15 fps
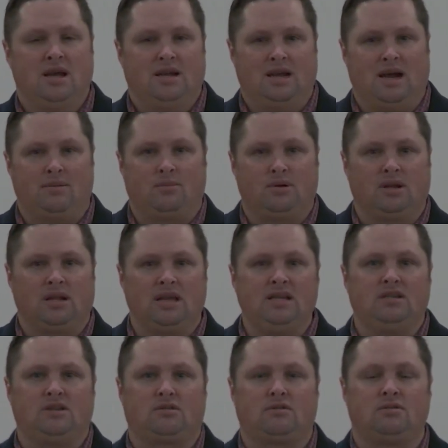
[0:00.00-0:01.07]
Now I'm going to lead
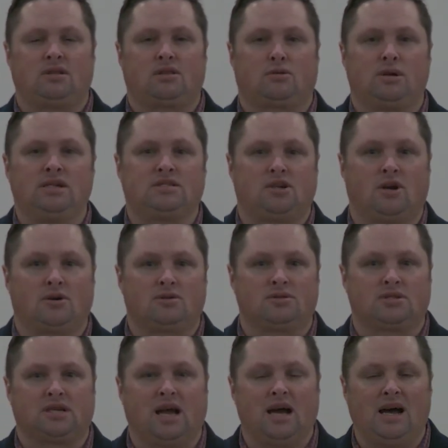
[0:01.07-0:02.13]
you through the three
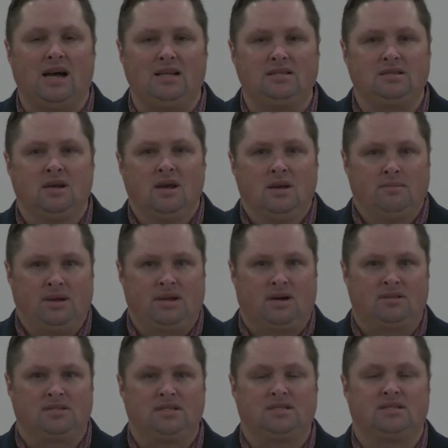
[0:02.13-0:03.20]
circles guides
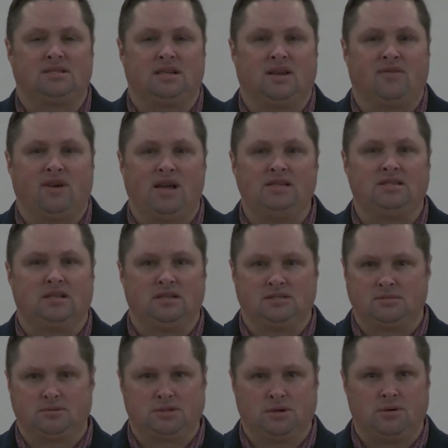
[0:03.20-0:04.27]
because this is an
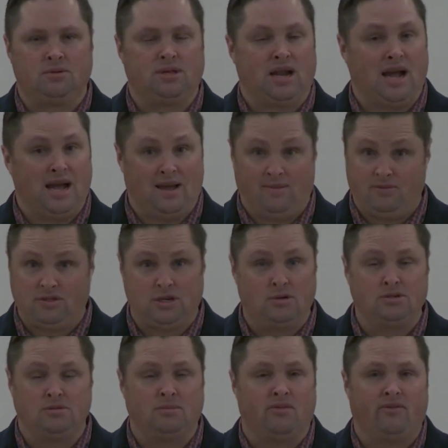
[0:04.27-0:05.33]
evangelism tool that I have
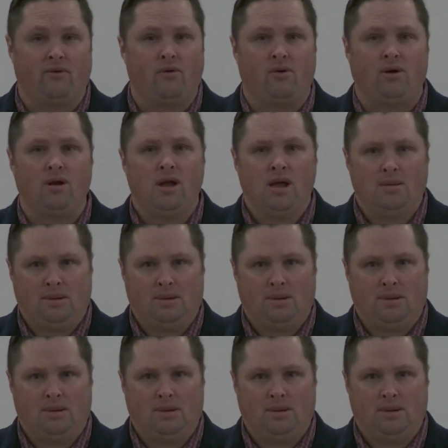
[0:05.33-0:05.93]
showed you before,